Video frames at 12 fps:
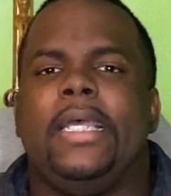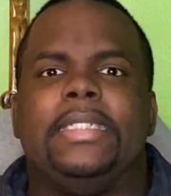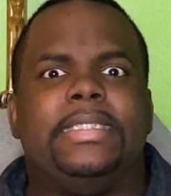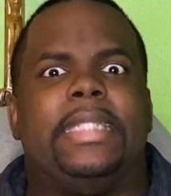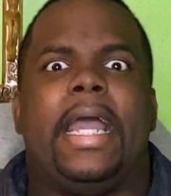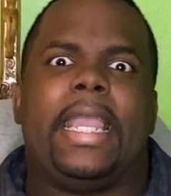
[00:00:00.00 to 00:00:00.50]

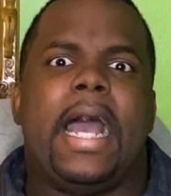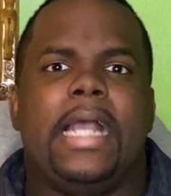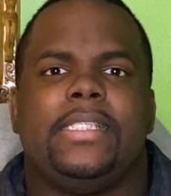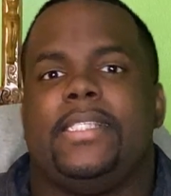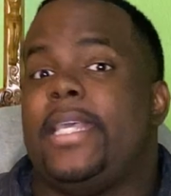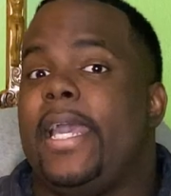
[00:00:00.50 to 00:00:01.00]
Like I
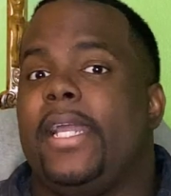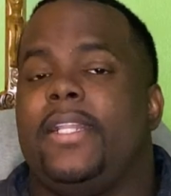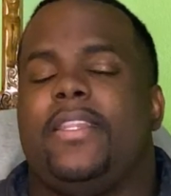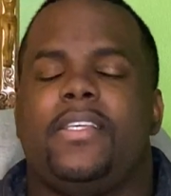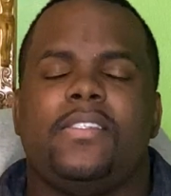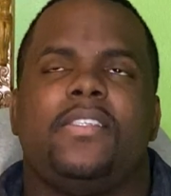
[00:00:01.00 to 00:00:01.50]
said,
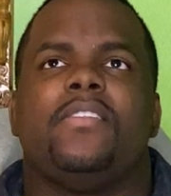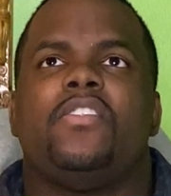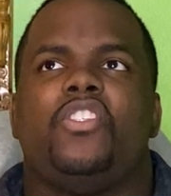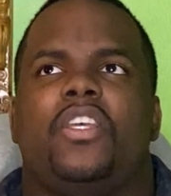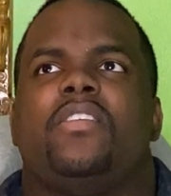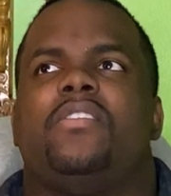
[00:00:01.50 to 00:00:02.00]
this is
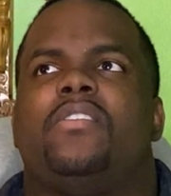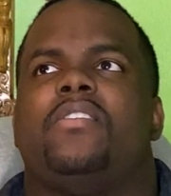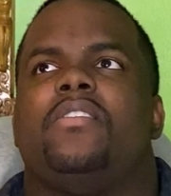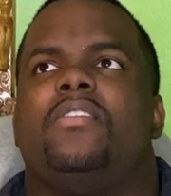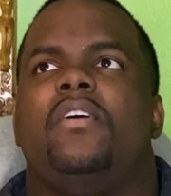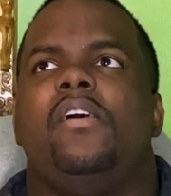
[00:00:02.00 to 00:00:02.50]
just
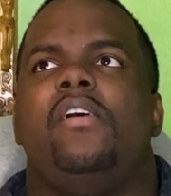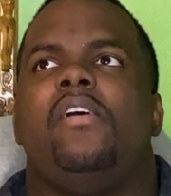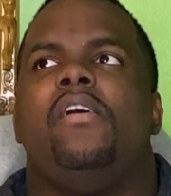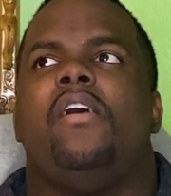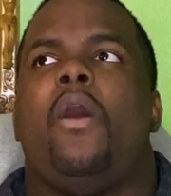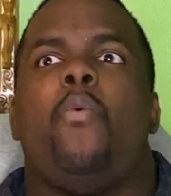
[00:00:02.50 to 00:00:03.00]

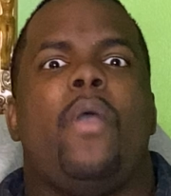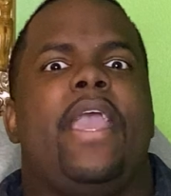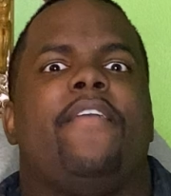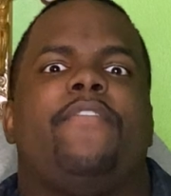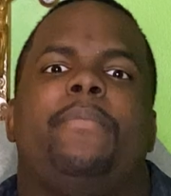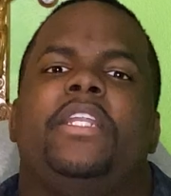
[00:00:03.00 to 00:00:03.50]
a way
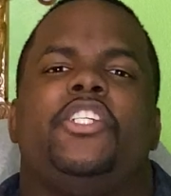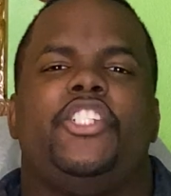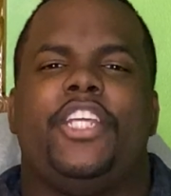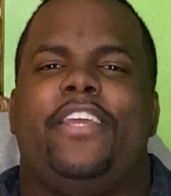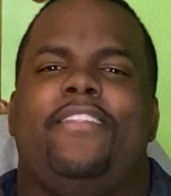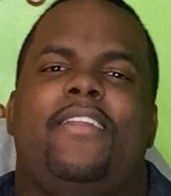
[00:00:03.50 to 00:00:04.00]
for me to
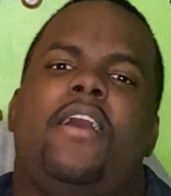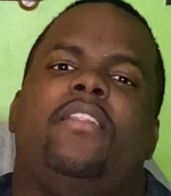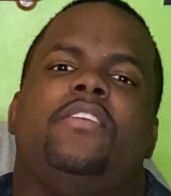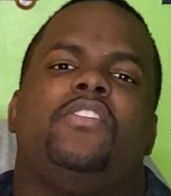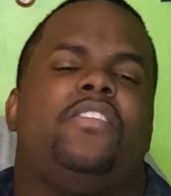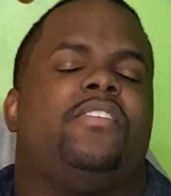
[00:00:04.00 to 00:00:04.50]
share the
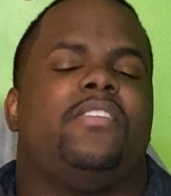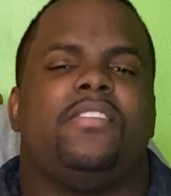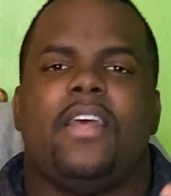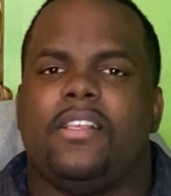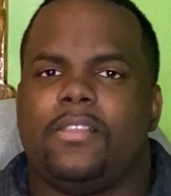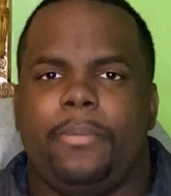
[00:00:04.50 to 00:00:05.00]
knowledge. This is
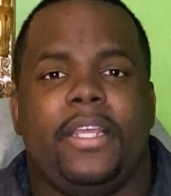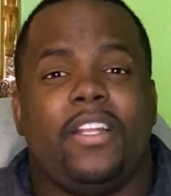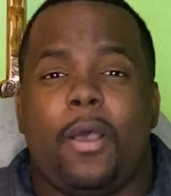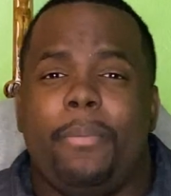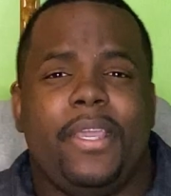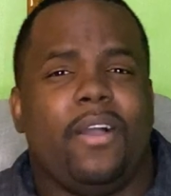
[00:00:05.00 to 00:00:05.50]
not some
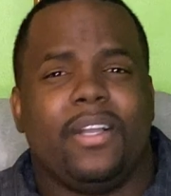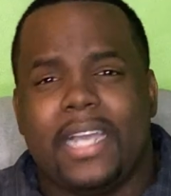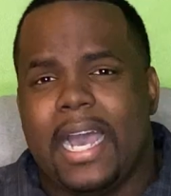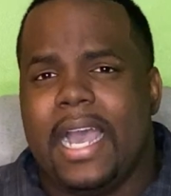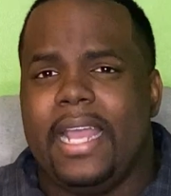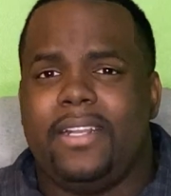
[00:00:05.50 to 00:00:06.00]
end-all be-all
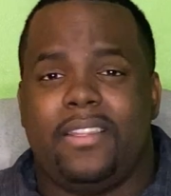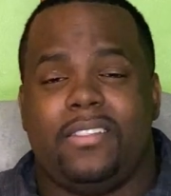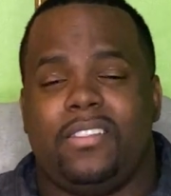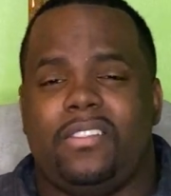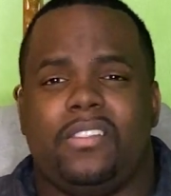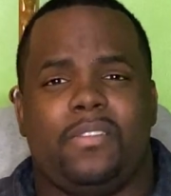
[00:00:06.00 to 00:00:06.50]
guide. This
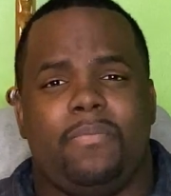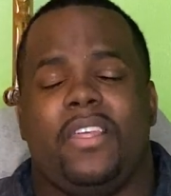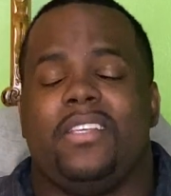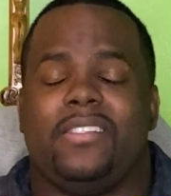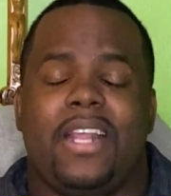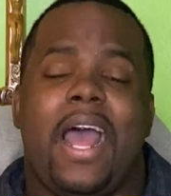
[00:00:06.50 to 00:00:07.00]
is just some
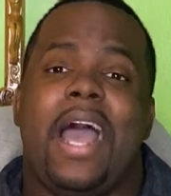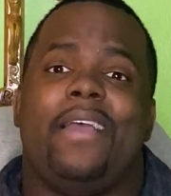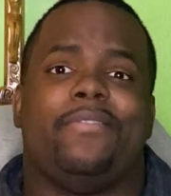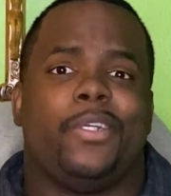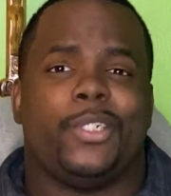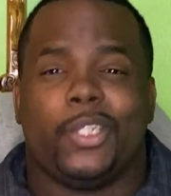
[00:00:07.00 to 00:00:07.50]
things that I've
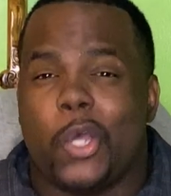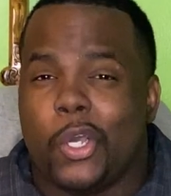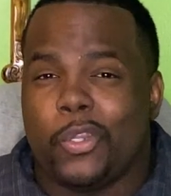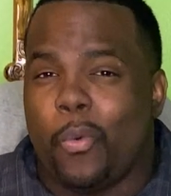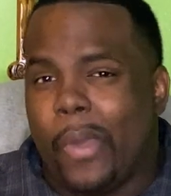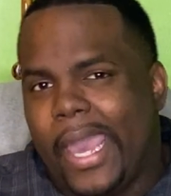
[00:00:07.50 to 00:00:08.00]
learned along
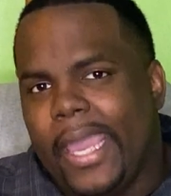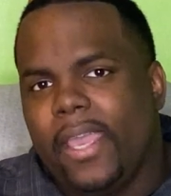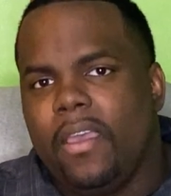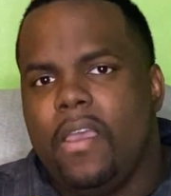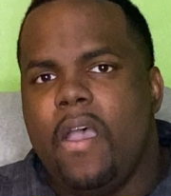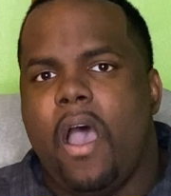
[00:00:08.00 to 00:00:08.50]
the way,
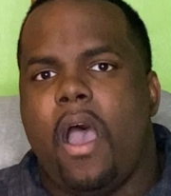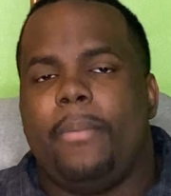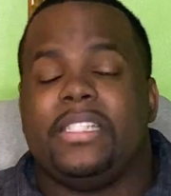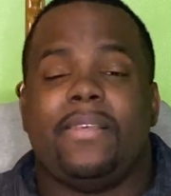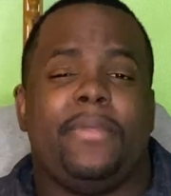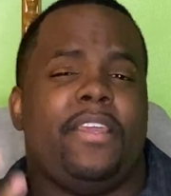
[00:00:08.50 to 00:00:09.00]
and
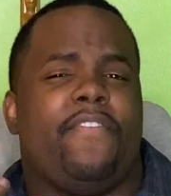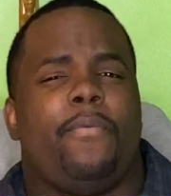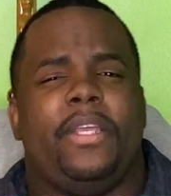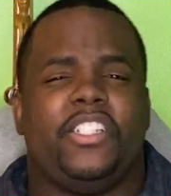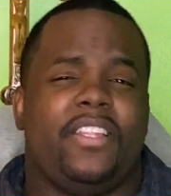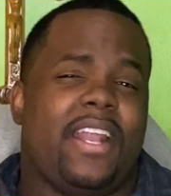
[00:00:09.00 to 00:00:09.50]
some of the
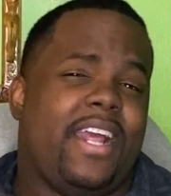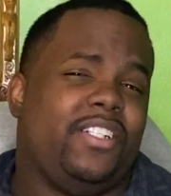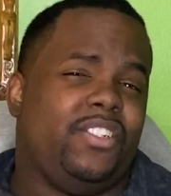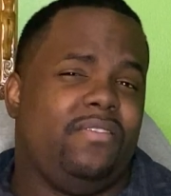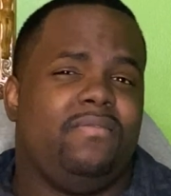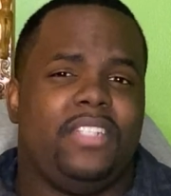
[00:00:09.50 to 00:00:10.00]
information that I
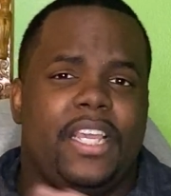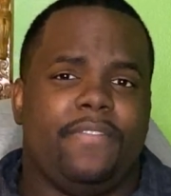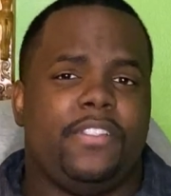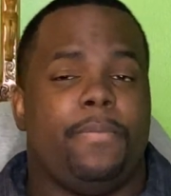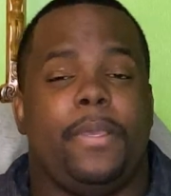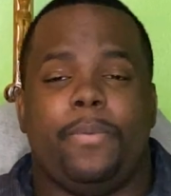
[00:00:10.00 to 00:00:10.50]
give
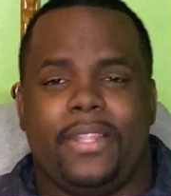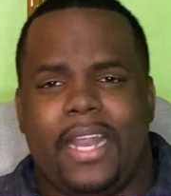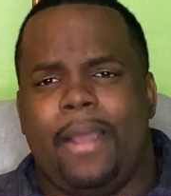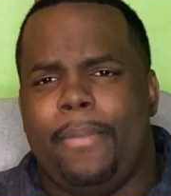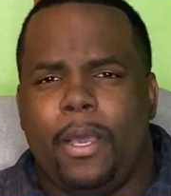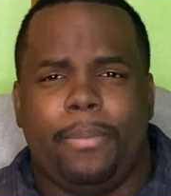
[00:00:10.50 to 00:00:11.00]
to people that
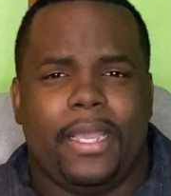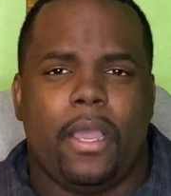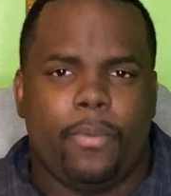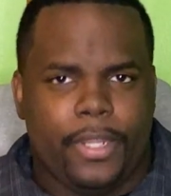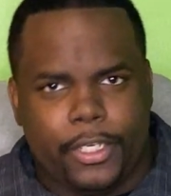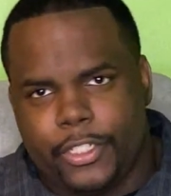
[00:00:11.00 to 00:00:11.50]
I'm helping out
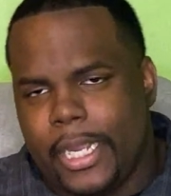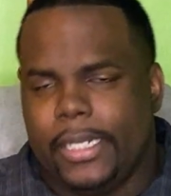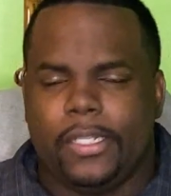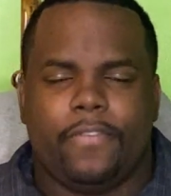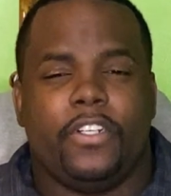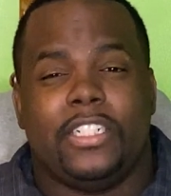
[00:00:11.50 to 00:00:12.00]
when they're trying to
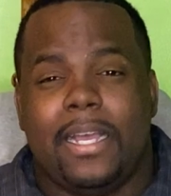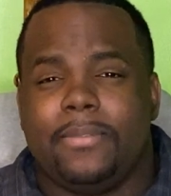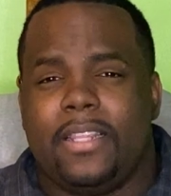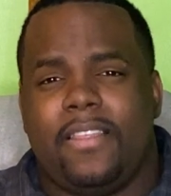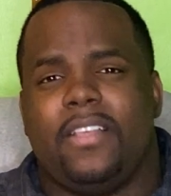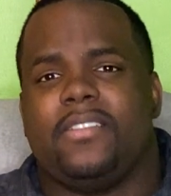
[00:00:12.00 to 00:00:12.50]
look for jobs
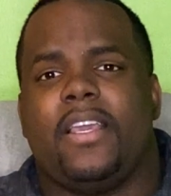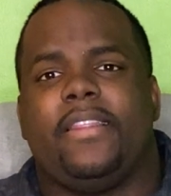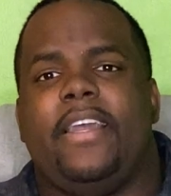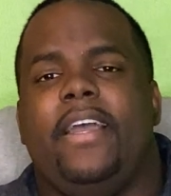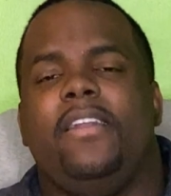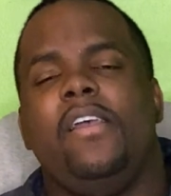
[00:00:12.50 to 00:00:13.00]
and things like
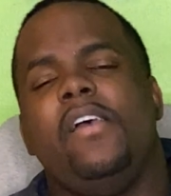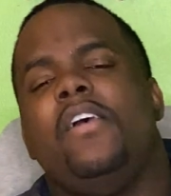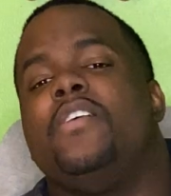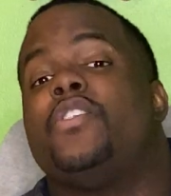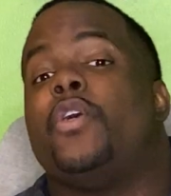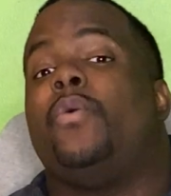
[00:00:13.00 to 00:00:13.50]
that.
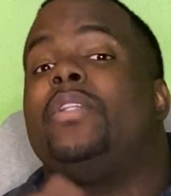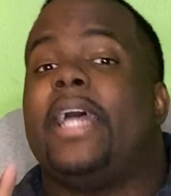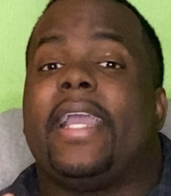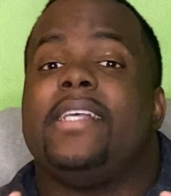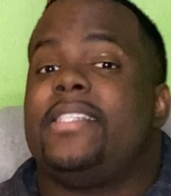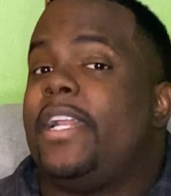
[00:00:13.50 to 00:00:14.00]
So like
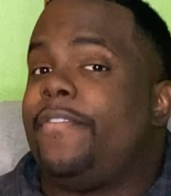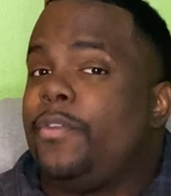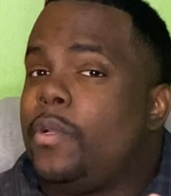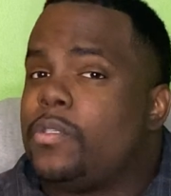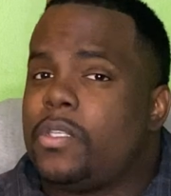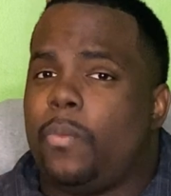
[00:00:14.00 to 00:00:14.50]
I said, if you
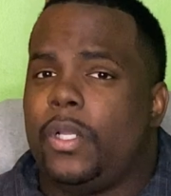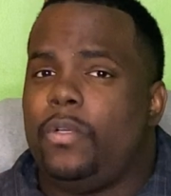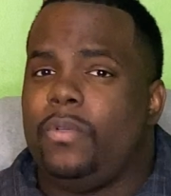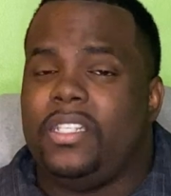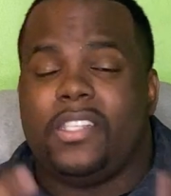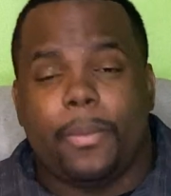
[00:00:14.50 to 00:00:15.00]
know someone who
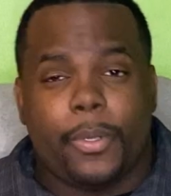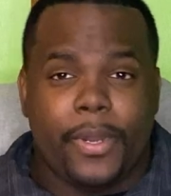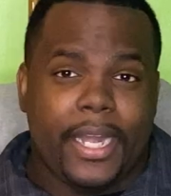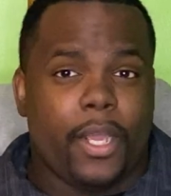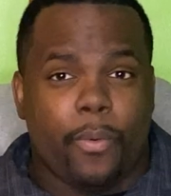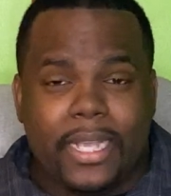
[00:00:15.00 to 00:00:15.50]
needs help
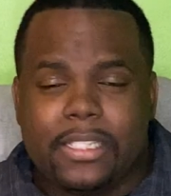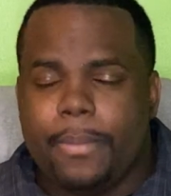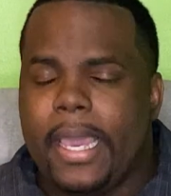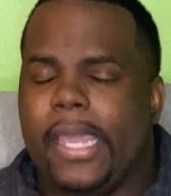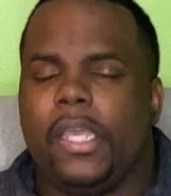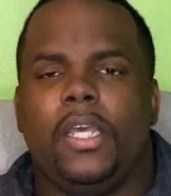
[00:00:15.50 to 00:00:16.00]
creating a
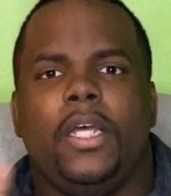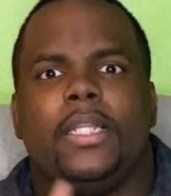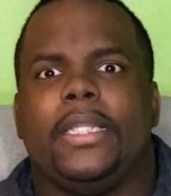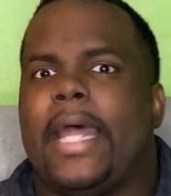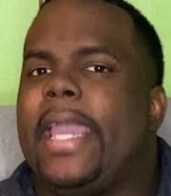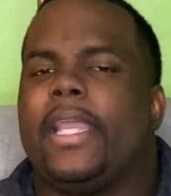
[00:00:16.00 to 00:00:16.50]
resume,
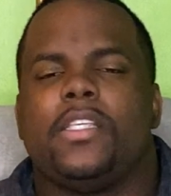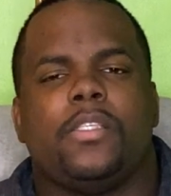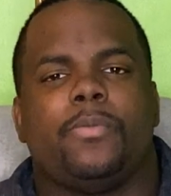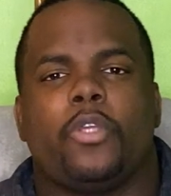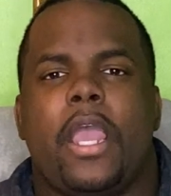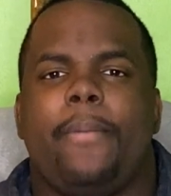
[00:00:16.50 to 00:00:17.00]
like,
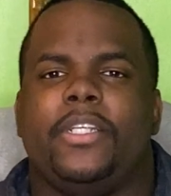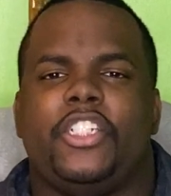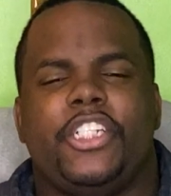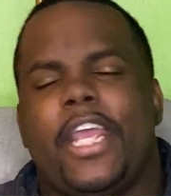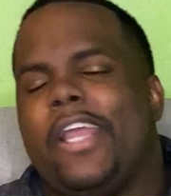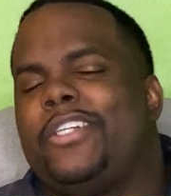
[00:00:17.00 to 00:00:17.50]
subscribe, and
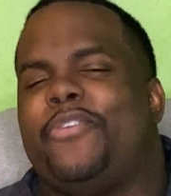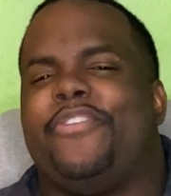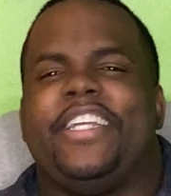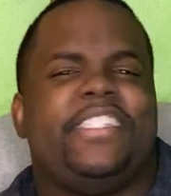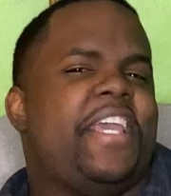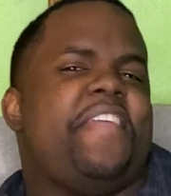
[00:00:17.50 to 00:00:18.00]
share. Don't
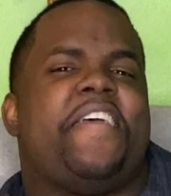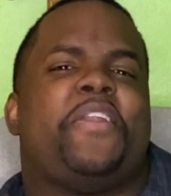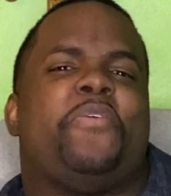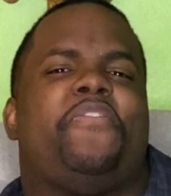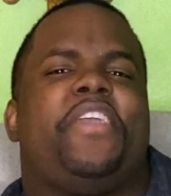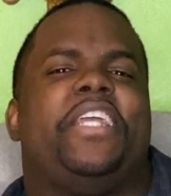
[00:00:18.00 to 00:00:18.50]
forget to hit that
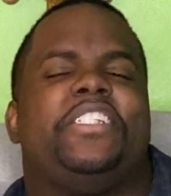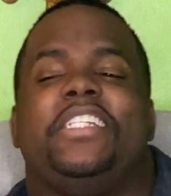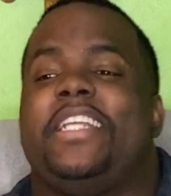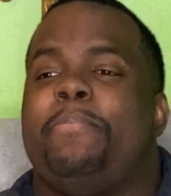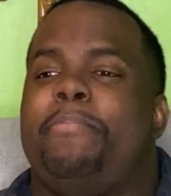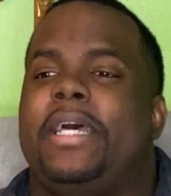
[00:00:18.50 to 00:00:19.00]
notification
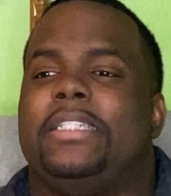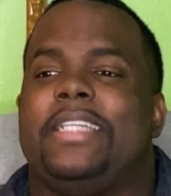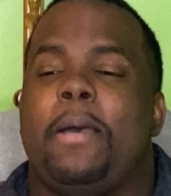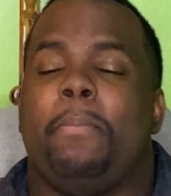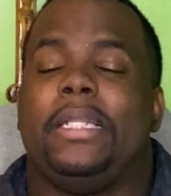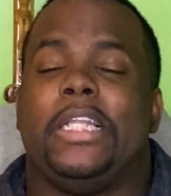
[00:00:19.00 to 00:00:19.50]
bell
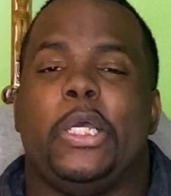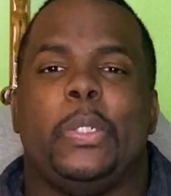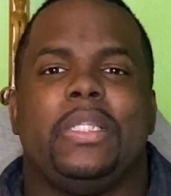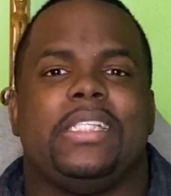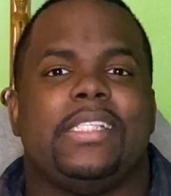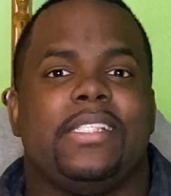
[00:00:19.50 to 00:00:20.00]
down below.
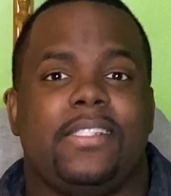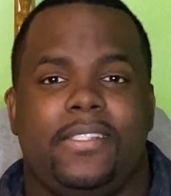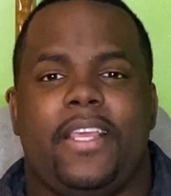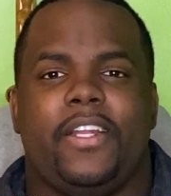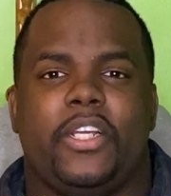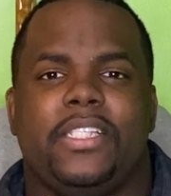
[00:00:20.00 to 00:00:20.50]
This is
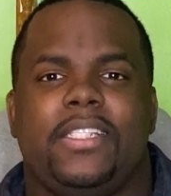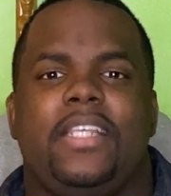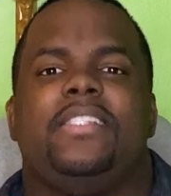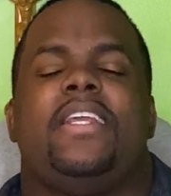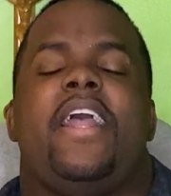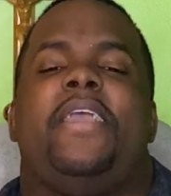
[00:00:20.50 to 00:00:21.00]
Xander
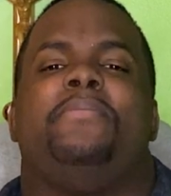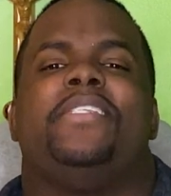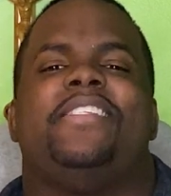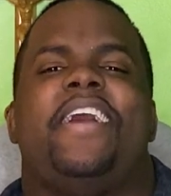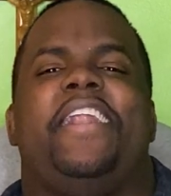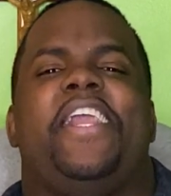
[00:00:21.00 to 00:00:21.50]
Ascends, and I am
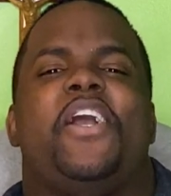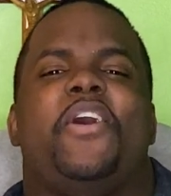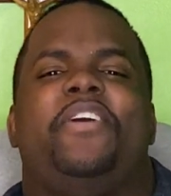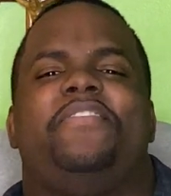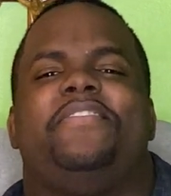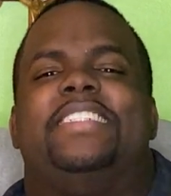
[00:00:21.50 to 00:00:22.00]
signing off.